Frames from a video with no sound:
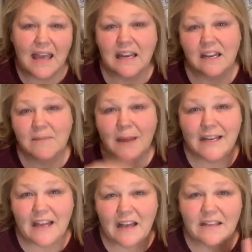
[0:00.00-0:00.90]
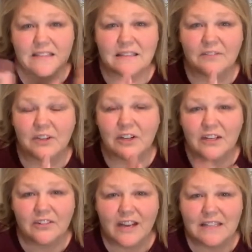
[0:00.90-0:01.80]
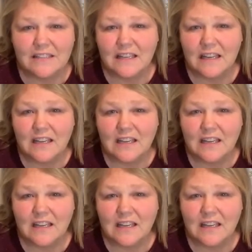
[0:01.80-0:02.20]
And anybody else, if you're interested